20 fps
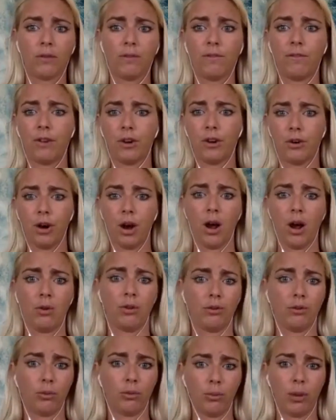and figure out
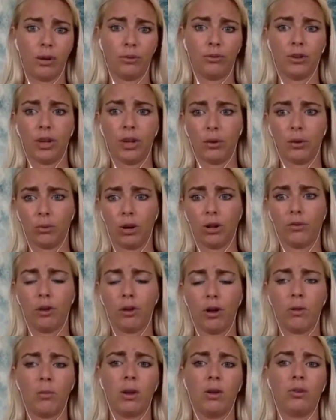different ways to get rid of
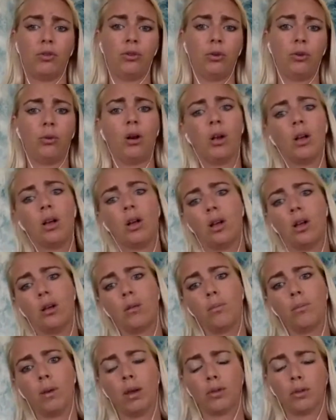them and to
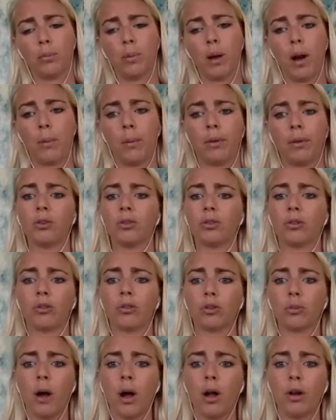make the population
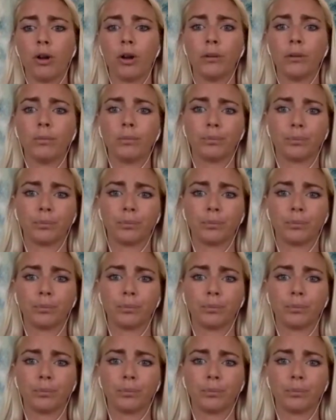smaller.